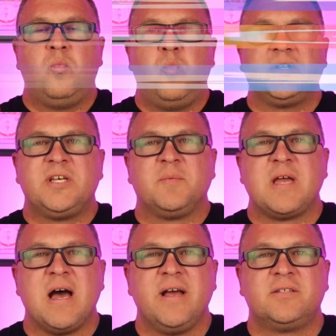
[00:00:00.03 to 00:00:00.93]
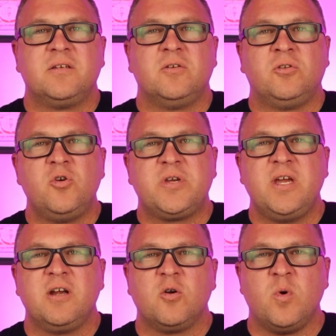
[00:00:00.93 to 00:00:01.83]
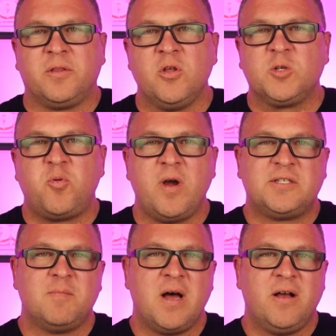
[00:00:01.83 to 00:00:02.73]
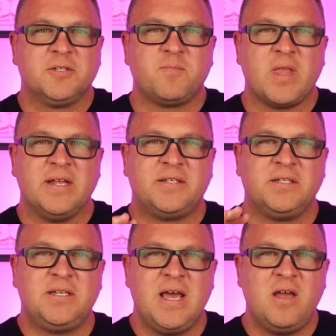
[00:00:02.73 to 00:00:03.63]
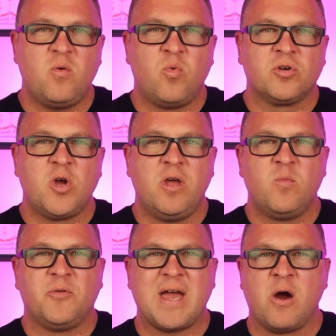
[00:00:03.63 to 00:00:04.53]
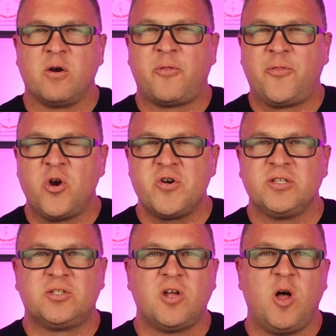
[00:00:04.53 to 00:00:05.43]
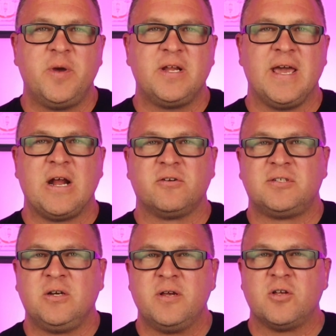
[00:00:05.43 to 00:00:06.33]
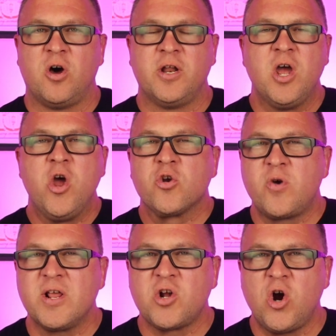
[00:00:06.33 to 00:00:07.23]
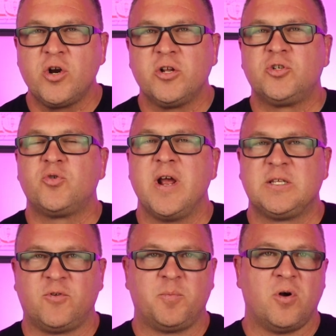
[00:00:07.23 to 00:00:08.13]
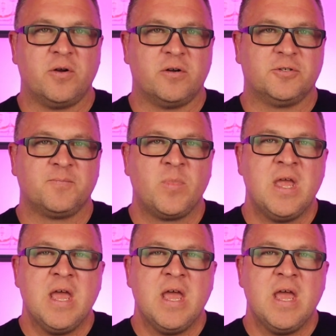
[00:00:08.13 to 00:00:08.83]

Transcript: What's up guys, Luke here with Luke's Points and Miles, and today we're going with our third installment in our series on credit card transfer partners.